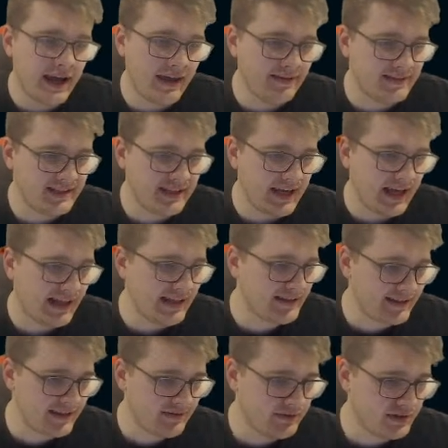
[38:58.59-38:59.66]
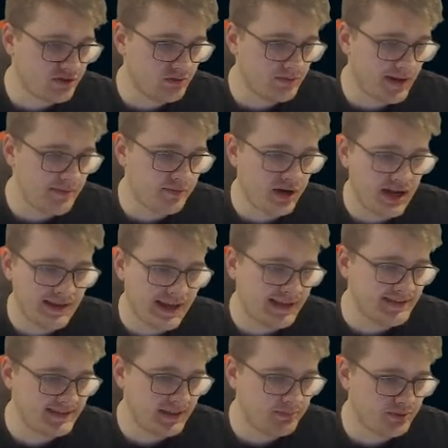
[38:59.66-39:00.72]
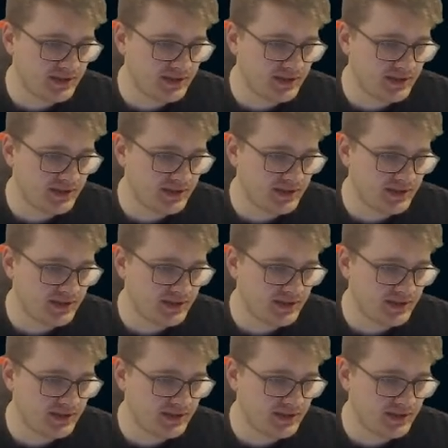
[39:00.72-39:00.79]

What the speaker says: NT allocate virtual memory and NT